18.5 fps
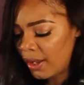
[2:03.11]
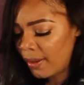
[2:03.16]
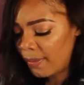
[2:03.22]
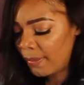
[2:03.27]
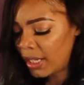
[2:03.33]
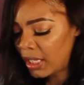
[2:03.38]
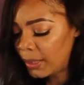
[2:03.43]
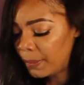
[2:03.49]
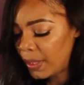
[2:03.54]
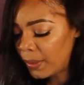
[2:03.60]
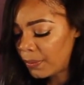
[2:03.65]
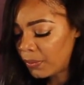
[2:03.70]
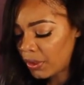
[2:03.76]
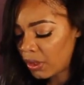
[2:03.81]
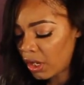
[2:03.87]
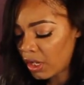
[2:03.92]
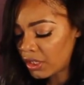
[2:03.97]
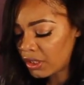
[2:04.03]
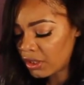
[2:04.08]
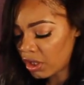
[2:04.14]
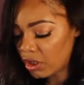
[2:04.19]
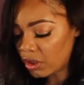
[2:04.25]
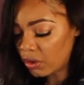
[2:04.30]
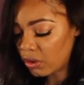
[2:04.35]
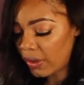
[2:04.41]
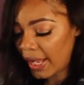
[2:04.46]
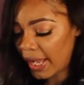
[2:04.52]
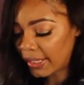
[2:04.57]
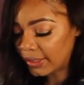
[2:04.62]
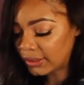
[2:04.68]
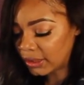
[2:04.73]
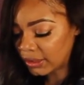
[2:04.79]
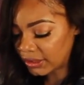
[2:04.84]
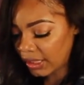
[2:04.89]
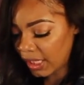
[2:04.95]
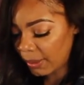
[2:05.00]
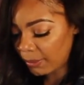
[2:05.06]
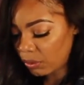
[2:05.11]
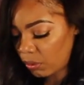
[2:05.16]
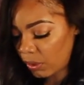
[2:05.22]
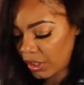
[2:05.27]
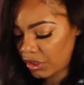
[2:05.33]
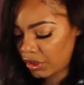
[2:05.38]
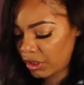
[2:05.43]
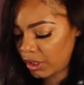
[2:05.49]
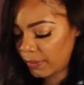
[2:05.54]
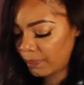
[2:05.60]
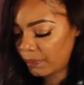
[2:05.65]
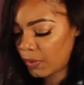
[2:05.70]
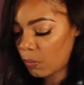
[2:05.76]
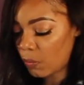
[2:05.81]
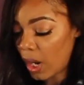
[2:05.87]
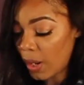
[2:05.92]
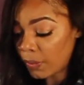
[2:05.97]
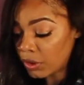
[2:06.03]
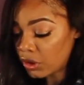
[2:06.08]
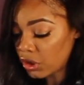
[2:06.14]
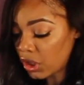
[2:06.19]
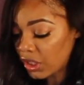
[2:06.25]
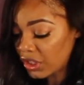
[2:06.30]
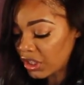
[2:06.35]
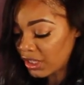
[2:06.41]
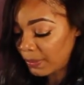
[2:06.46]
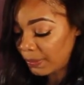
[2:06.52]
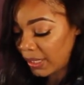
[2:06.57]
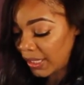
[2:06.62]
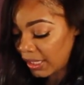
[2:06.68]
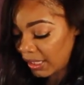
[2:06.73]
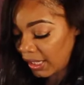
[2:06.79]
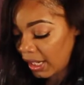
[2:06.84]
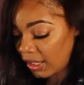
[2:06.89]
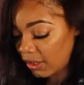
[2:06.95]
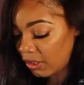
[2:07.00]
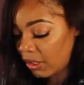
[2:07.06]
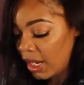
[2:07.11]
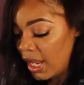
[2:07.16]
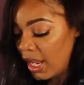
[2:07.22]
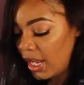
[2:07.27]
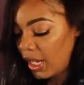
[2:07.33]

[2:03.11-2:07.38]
Many people in our circle ask the same question. Why won't y'all just be together?